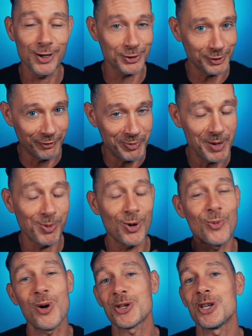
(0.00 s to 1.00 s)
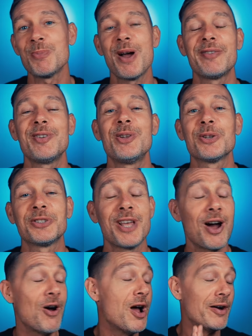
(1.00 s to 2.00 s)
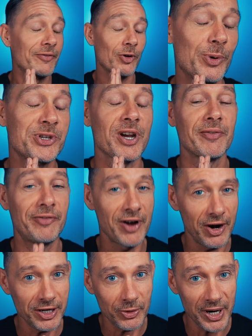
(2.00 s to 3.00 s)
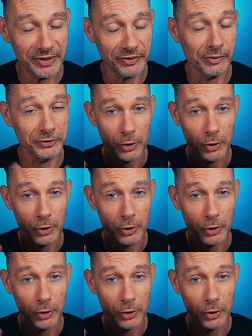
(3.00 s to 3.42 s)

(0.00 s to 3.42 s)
Lots of people are watching my videos now, for which I'm very grateful.